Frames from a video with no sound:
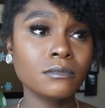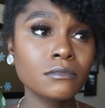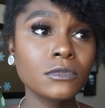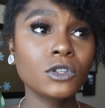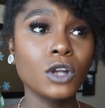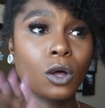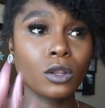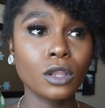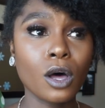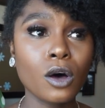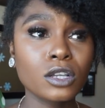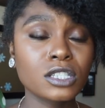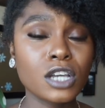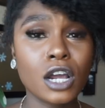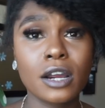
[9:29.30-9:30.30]
you know,
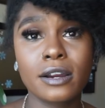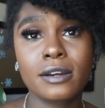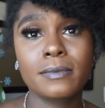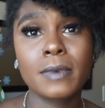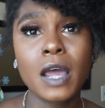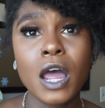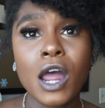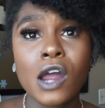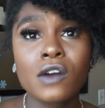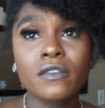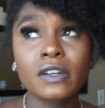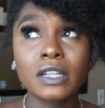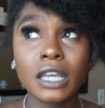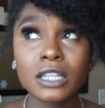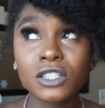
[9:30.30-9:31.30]
long-term
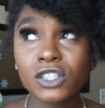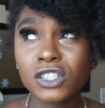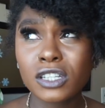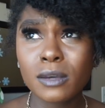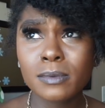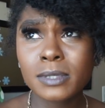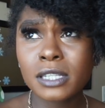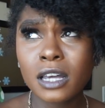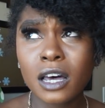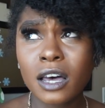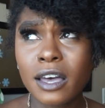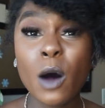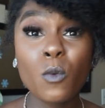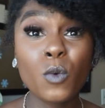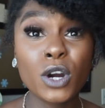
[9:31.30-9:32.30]
relationships.
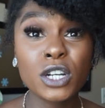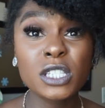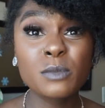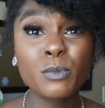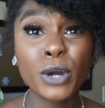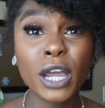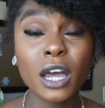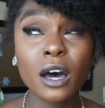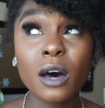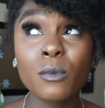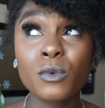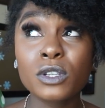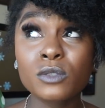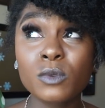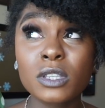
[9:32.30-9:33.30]
My worst breakup
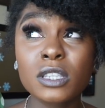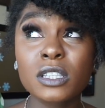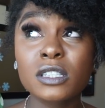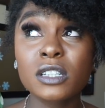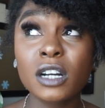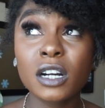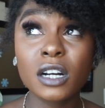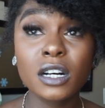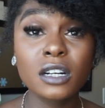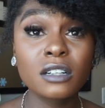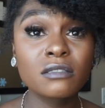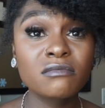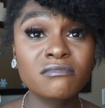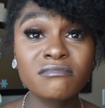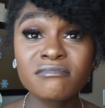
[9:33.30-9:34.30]
was with this
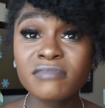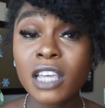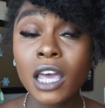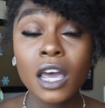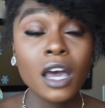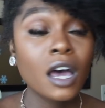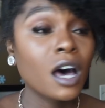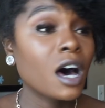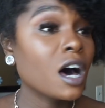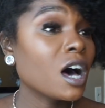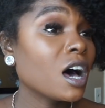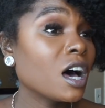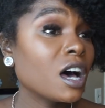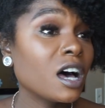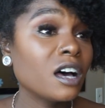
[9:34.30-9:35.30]
girl.
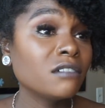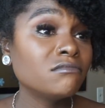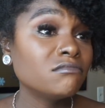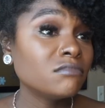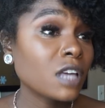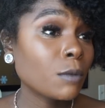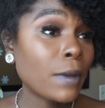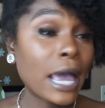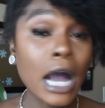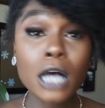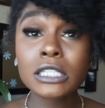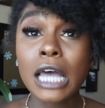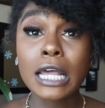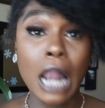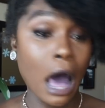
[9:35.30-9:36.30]
And we ain't
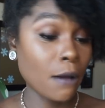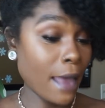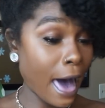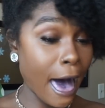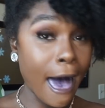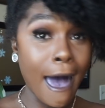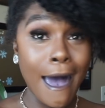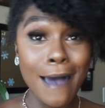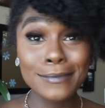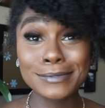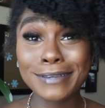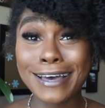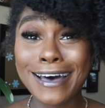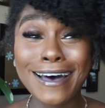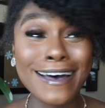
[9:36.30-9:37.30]
gonna say none of that
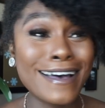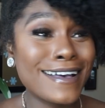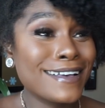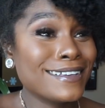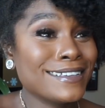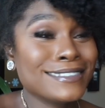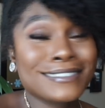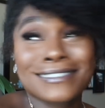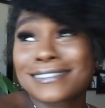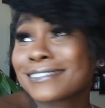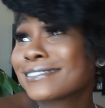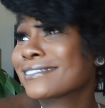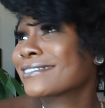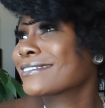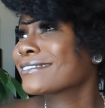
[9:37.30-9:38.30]
because
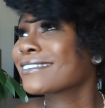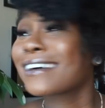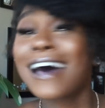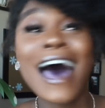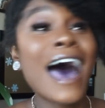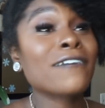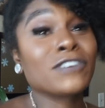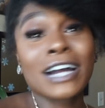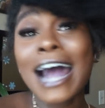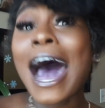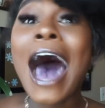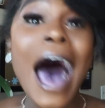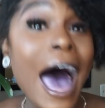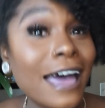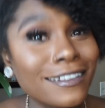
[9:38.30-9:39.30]
I forgot.
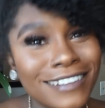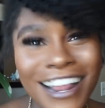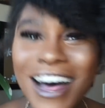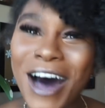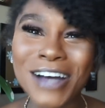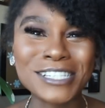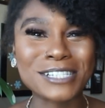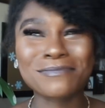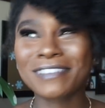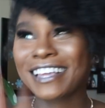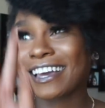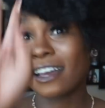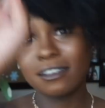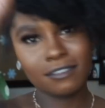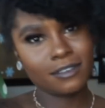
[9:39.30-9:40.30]
I just
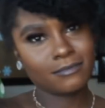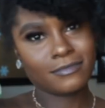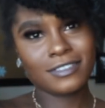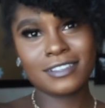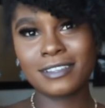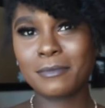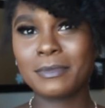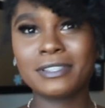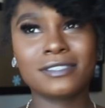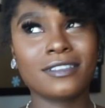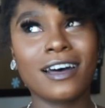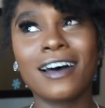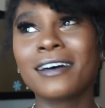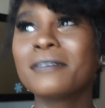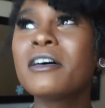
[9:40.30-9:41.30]
played. Let me
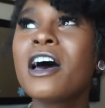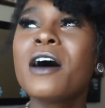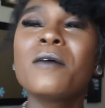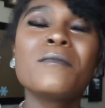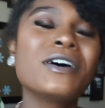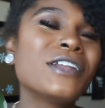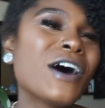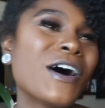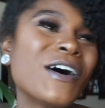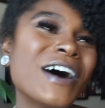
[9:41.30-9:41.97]
stop. But no,